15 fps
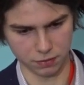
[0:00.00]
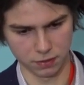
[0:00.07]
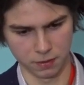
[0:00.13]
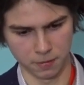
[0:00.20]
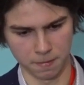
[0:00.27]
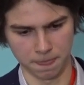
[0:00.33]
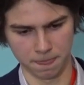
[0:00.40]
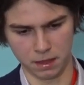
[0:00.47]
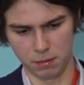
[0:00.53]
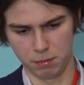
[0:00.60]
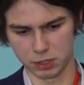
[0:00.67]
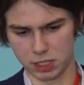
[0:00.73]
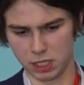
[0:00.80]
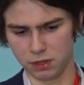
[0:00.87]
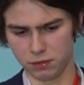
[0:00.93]

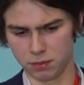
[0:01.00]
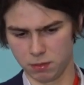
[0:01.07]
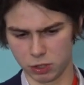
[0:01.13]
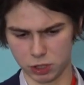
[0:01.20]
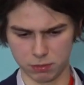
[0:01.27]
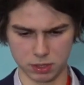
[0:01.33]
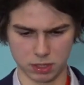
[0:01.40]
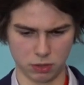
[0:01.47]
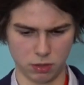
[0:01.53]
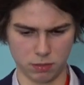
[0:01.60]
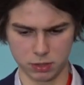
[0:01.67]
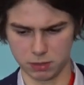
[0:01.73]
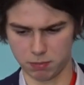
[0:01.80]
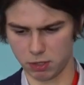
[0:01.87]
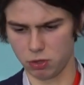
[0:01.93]
criteria
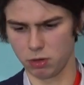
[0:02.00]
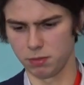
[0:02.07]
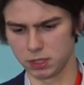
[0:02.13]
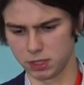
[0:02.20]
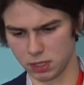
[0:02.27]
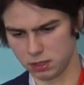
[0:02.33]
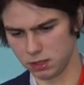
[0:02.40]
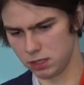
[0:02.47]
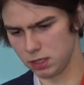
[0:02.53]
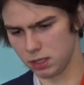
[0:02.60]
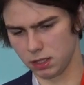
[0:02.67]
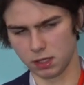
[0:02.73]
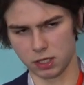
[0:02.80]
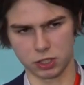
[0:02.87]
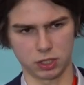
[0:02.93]
set by the
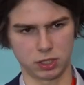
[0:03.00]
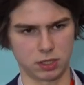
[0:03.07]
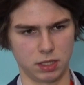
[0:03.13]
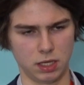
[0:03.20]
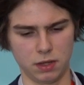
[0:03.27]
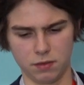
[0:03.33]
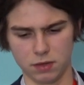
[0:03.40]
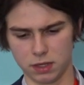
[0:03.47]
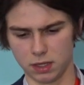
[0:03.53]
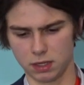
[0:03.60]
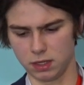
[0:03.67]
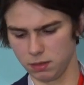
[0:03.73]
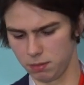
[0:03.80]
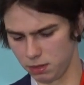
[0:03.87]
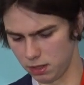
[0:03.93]
regulatory
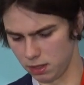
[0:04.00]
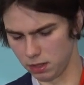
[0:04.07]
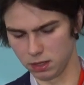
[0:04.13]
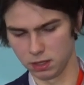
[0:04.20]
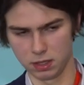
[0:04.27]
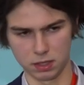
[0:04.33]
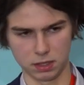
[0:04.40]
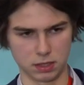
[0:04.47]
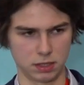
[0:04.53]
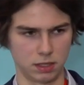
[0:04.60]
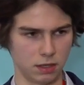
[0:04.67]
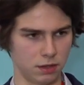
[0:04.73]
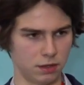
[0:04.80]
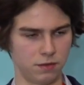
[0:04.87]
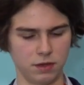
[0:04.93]
authorities.
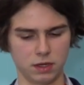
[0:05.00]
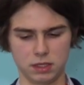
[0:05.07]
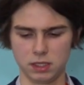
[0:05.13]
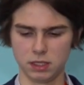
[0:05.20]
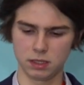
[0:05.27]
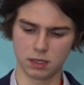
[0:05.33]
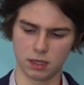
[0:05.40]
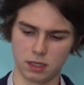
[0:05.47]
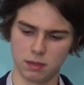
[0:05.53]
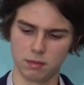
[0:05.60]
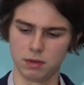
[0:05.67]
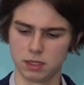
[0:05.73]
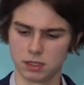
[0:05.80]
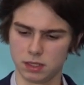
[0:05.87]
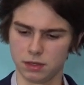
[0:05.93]
And now we may
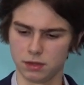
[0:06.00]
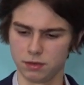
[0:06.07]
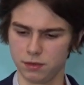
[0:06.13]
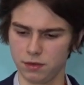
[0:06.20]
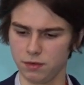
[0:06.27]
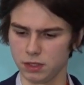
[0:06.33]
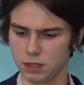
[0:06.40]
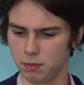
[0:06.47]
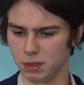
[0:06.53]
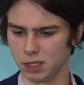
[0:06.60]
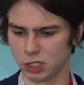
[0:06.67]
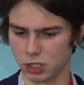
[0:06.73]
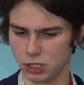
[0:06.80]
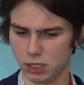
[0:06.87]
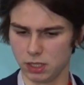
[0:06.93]
familiarize ourselves with the
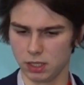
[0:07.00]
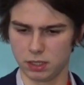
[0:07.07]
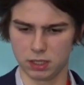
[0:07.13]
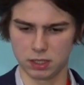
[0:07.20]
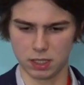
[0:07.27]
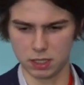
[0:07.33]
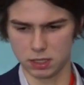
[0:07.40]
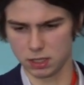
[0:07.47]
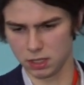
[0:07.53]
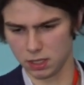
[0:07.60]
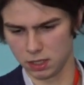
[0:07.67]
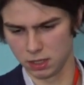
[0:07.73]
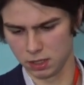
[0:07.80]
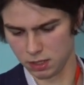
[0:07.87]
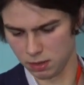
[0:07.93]
statistics of our